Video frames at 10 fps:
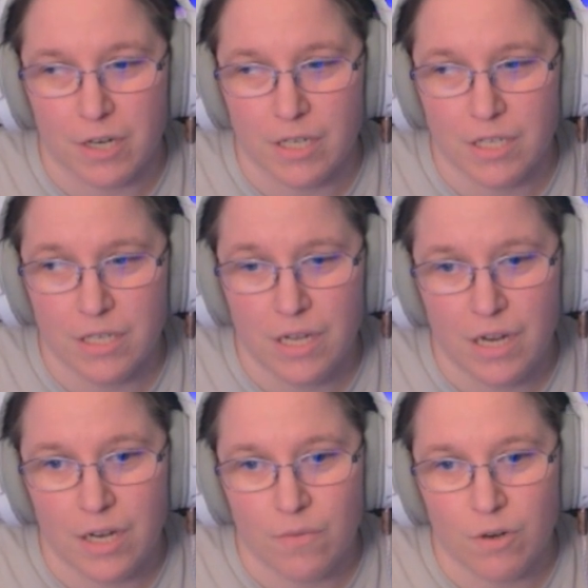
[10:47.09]
and
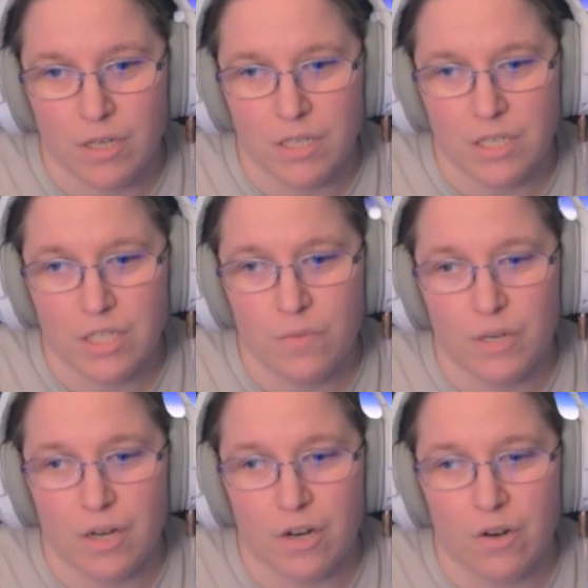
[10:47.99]
tonight we're
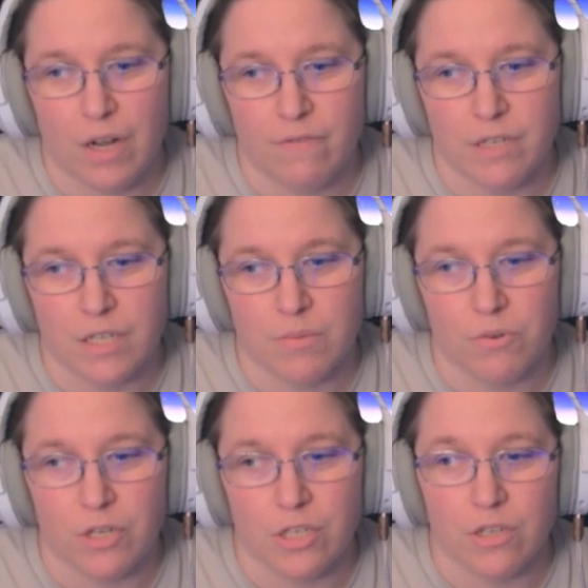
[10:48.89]
continuing our craft
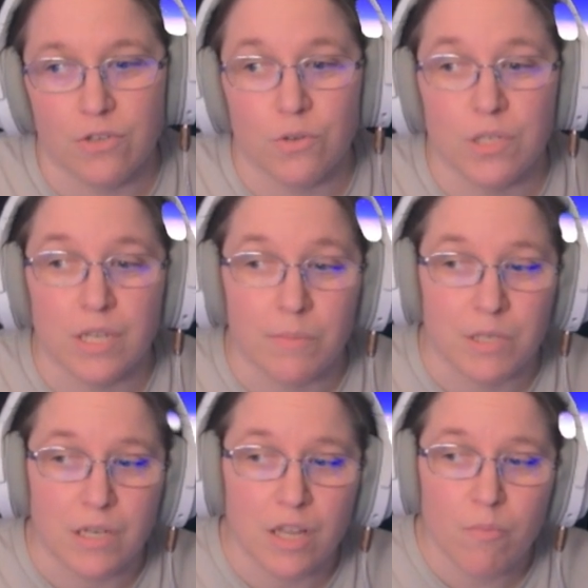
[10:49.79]
exploration through steps
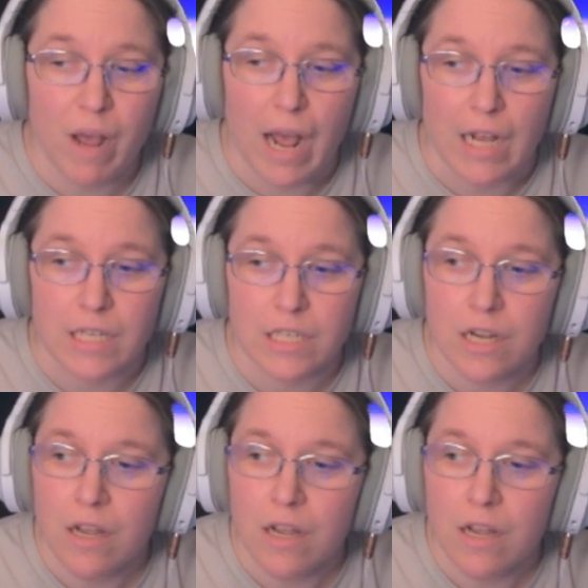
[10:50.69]
into the past,